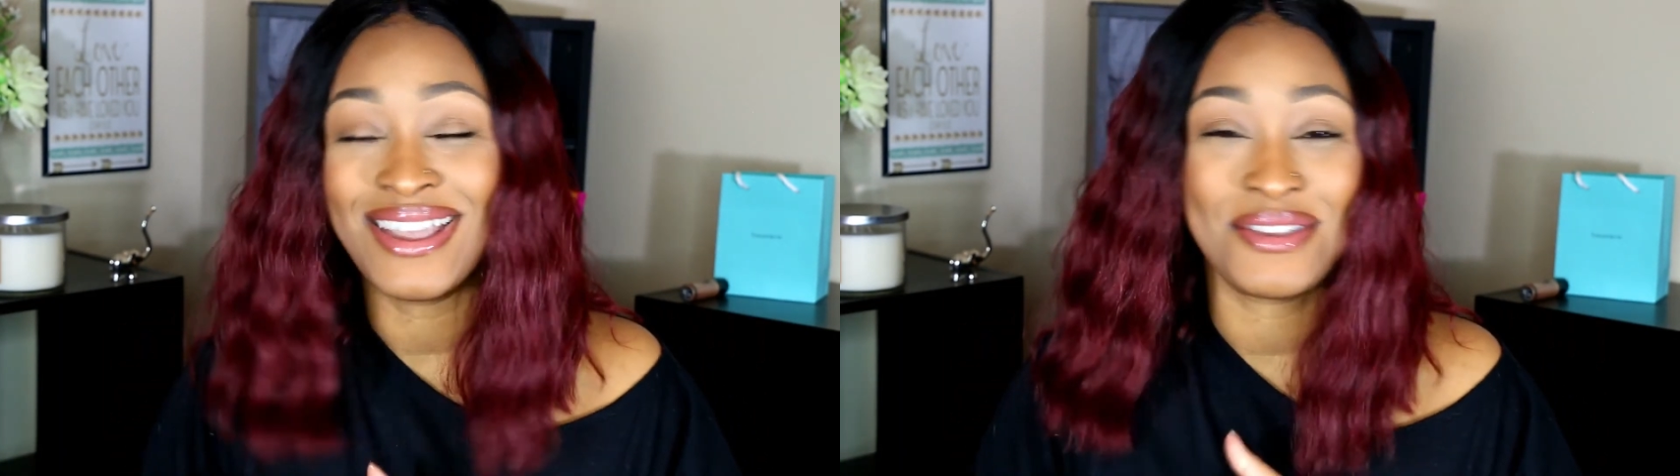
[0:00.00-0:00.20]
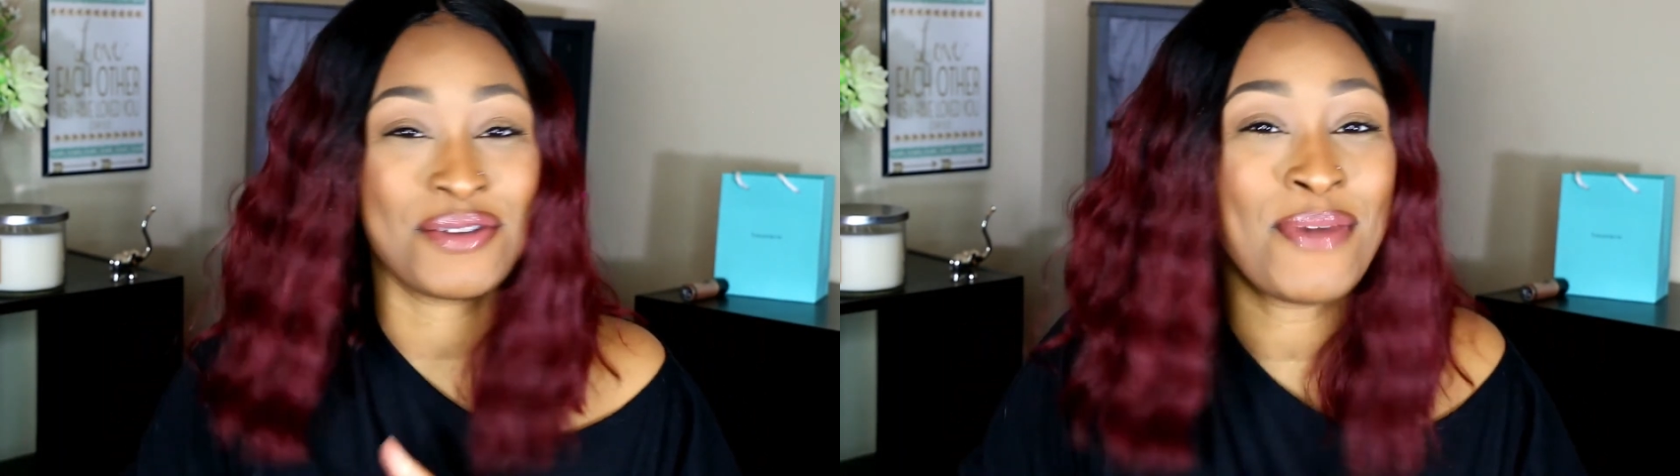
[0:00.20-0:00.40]

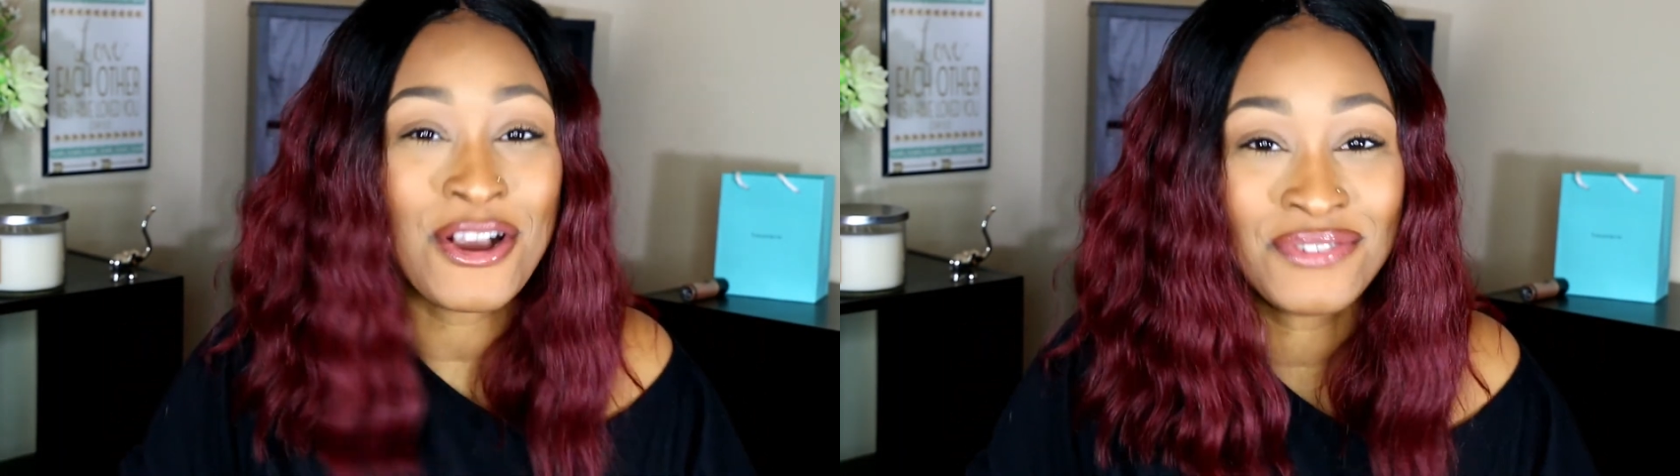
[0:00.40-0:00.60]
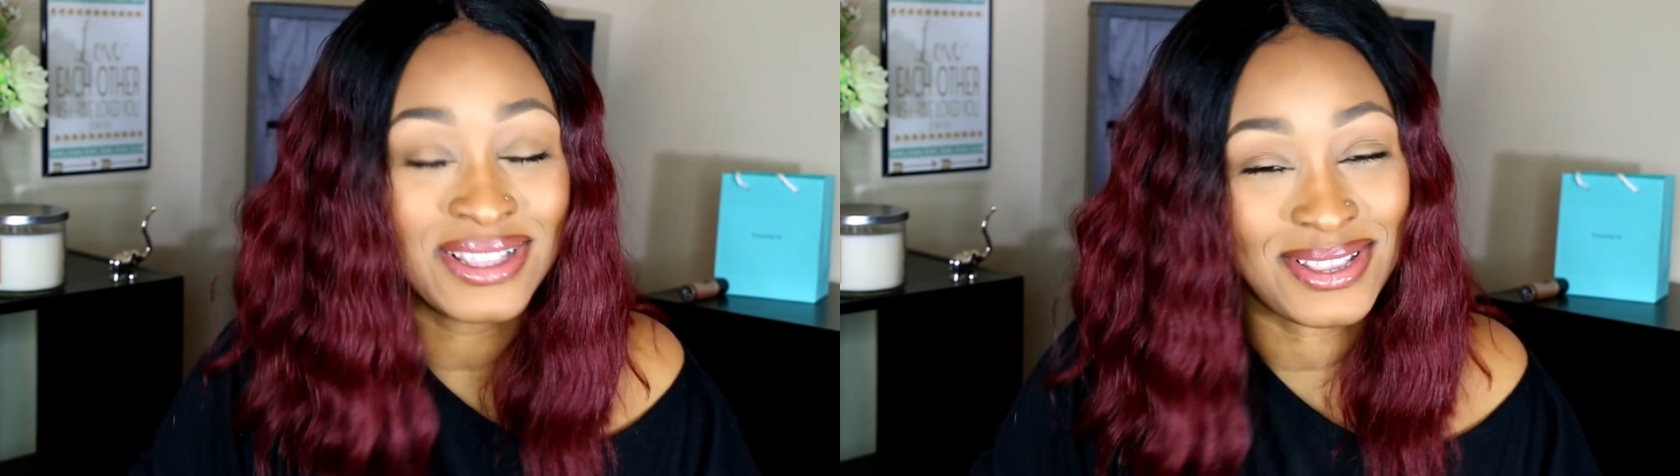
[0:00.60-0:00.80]
you're
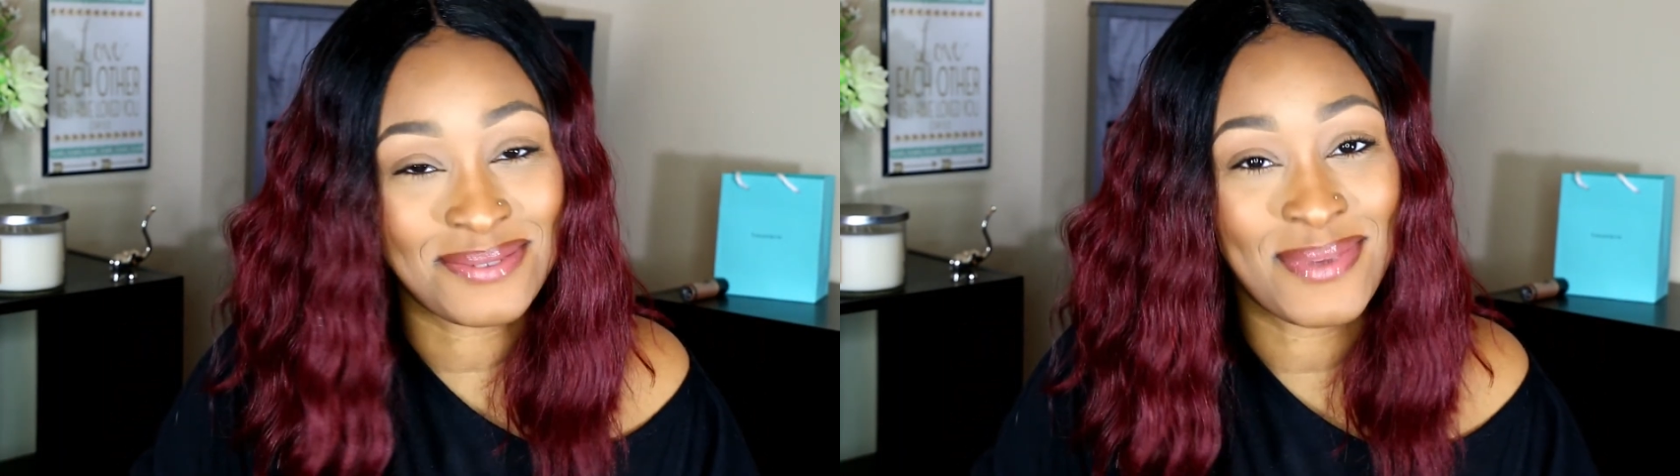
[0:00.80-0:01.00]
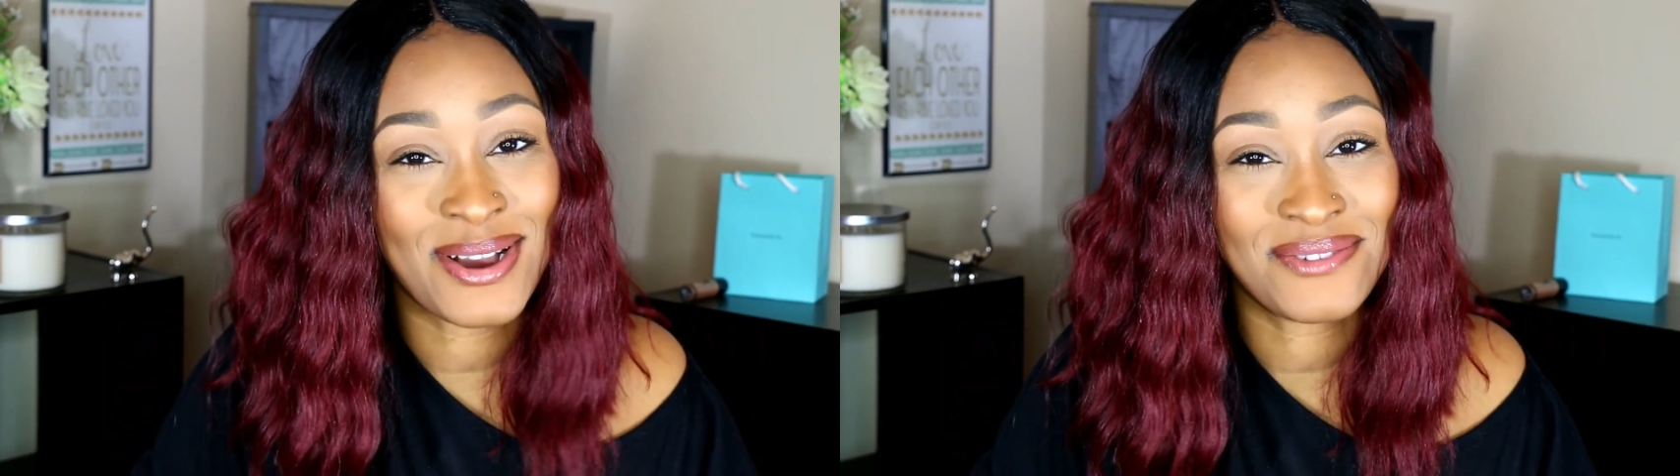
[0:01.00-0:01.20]
perfectly
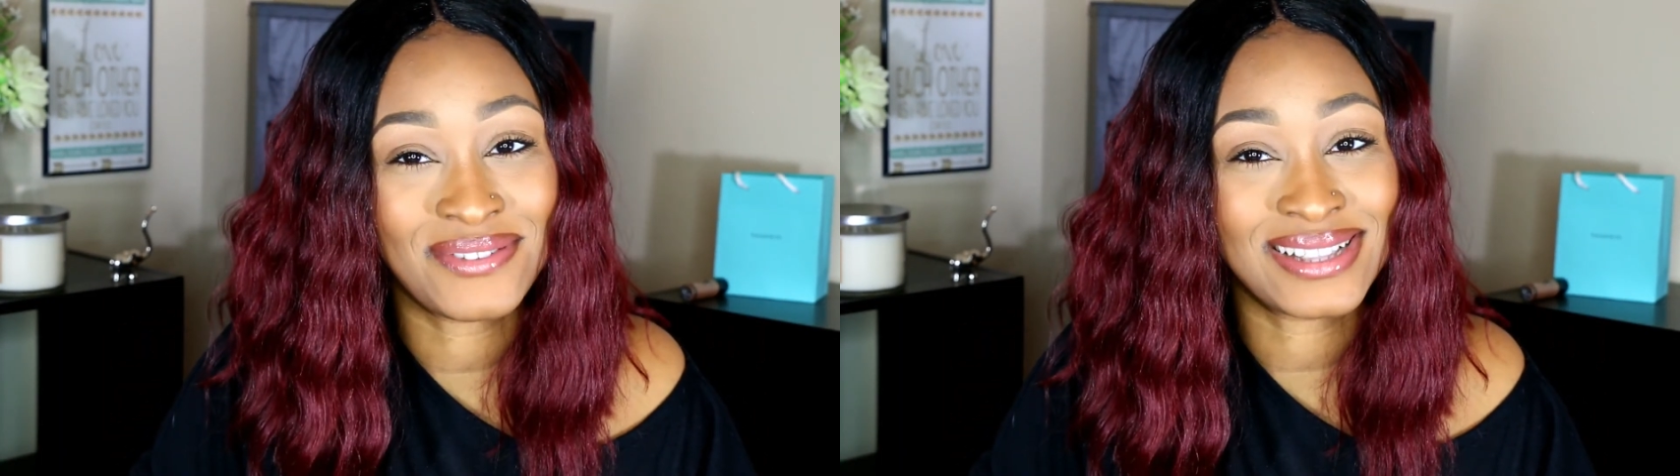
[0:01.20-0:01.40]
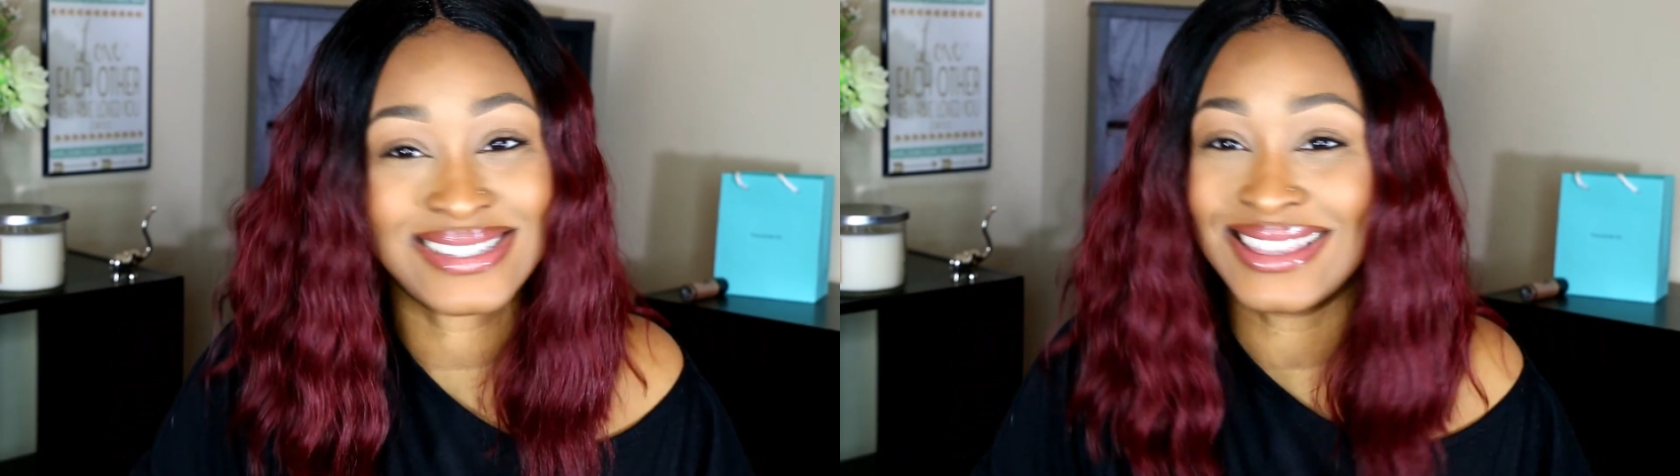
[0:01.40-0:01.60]
imperfect.